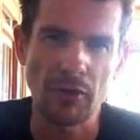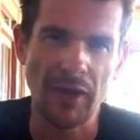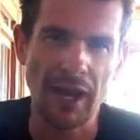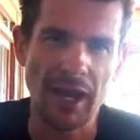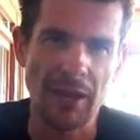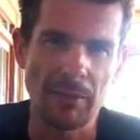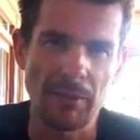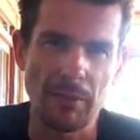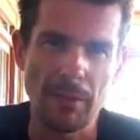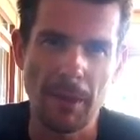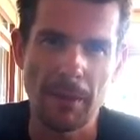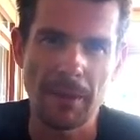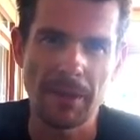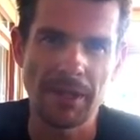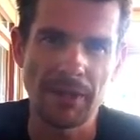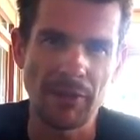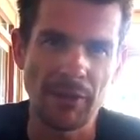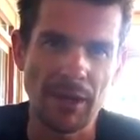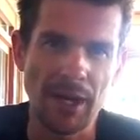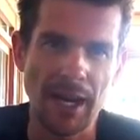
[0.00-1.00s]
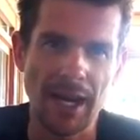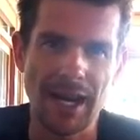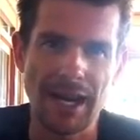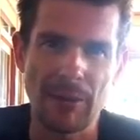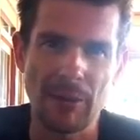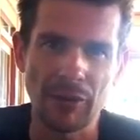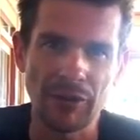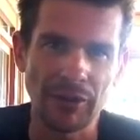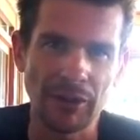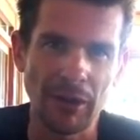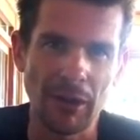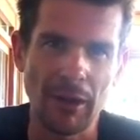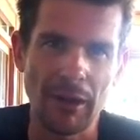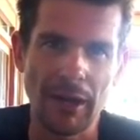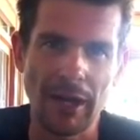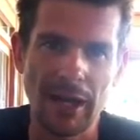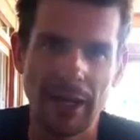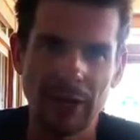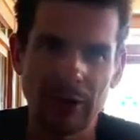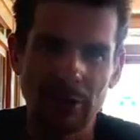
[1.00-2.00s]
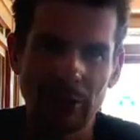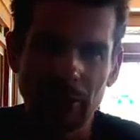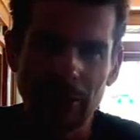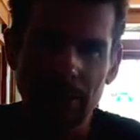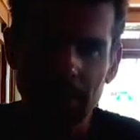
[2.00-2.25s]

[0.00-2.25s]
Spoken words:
or if they had maybe a different name or something like that.